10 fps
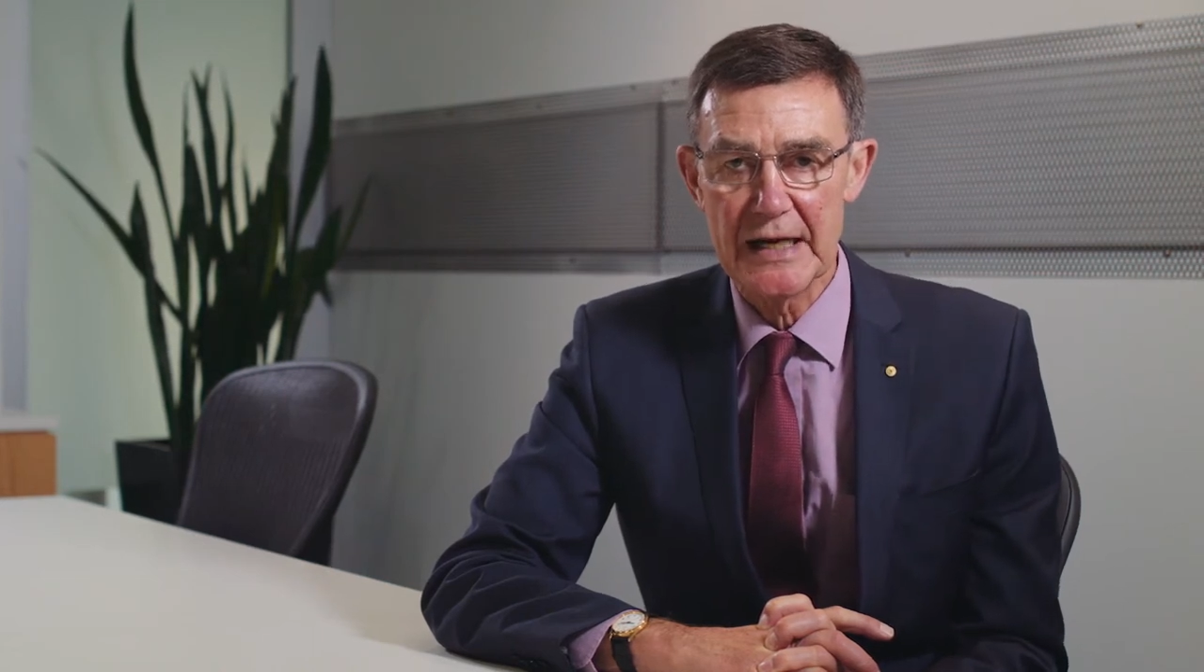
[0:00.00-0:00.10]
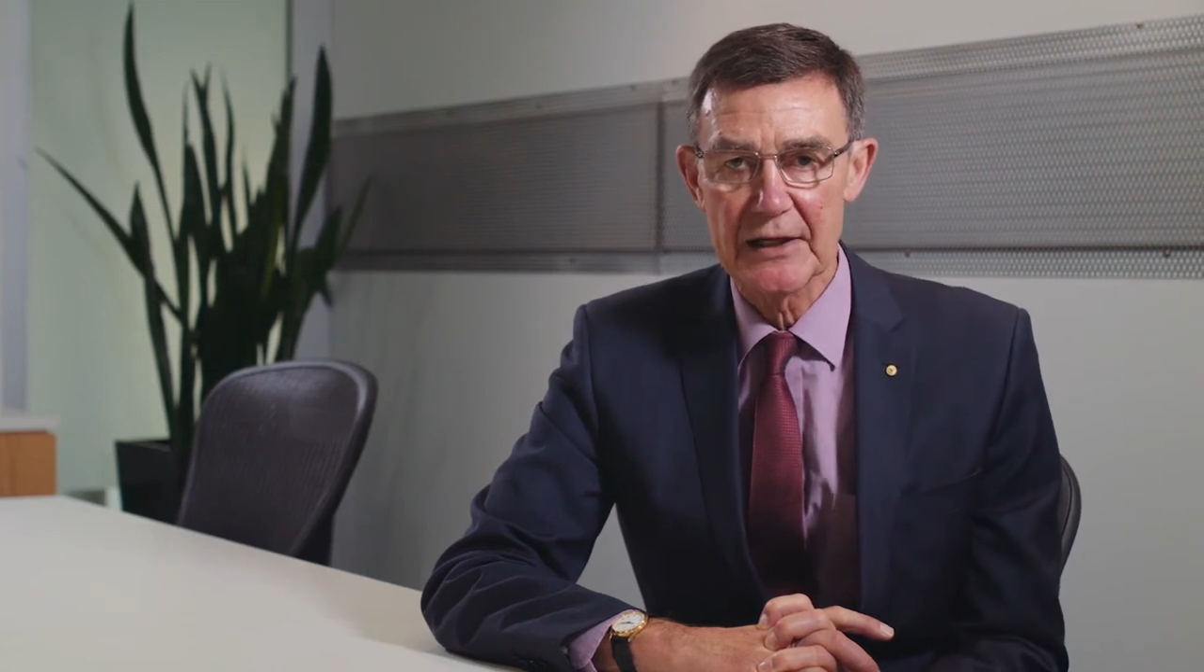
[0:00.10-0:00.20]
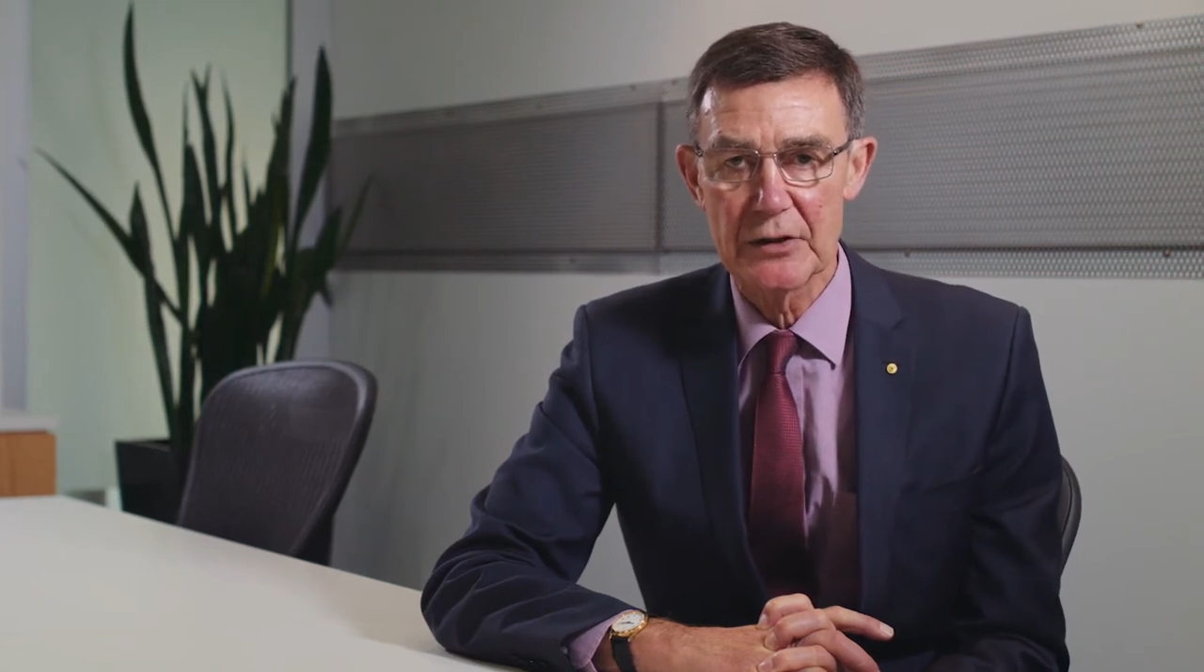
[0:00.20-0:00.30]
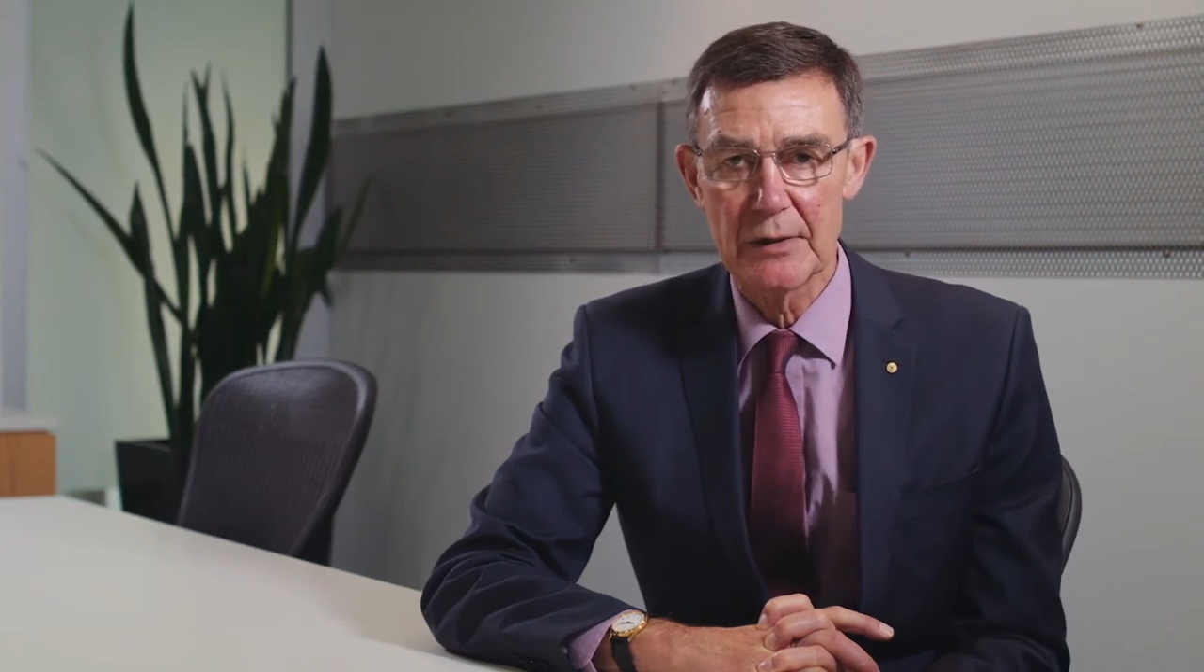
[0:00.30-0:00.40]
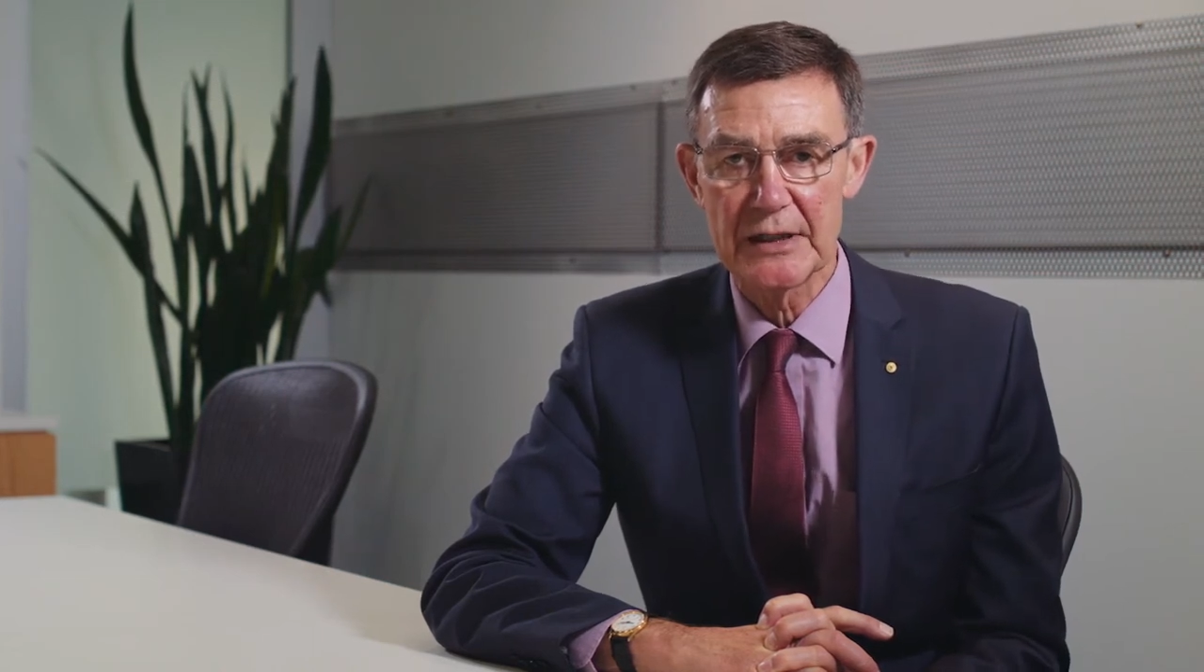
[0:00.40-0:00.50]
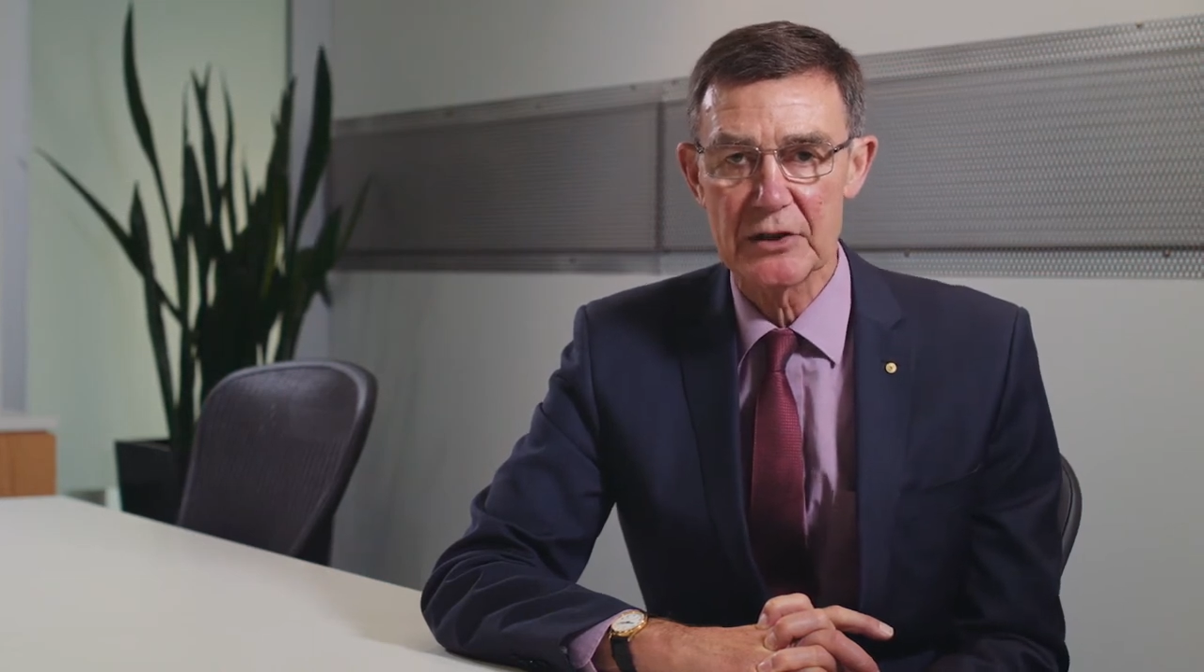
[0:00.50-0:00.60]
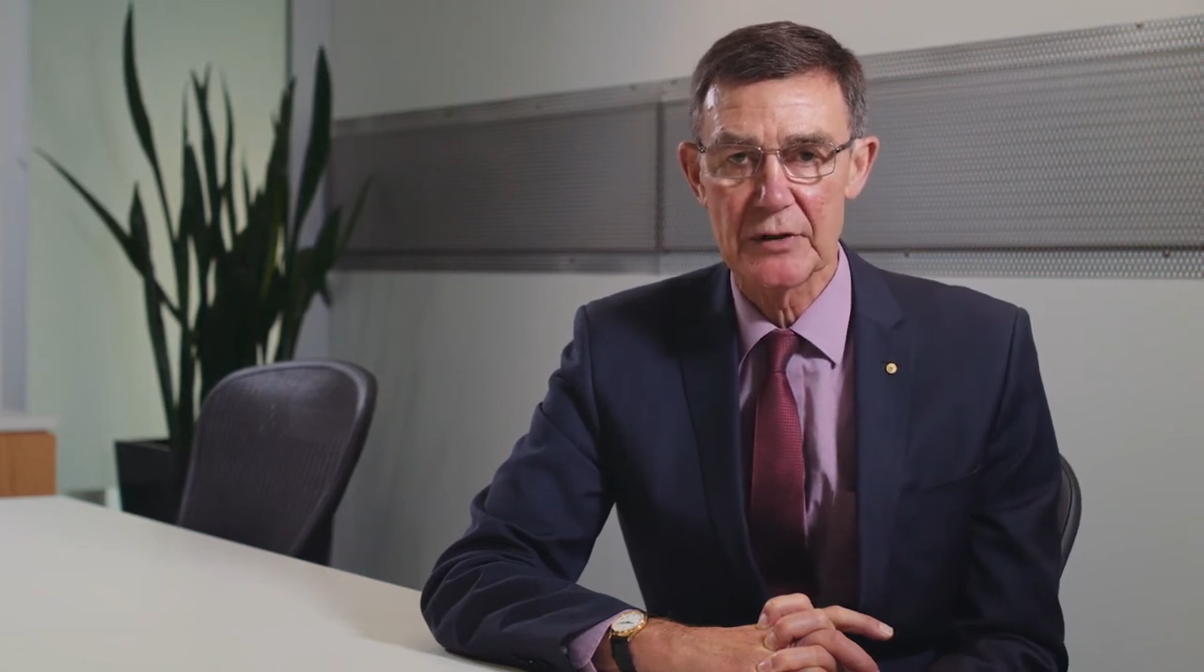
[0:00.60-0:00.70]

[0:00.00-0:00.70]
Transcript: economic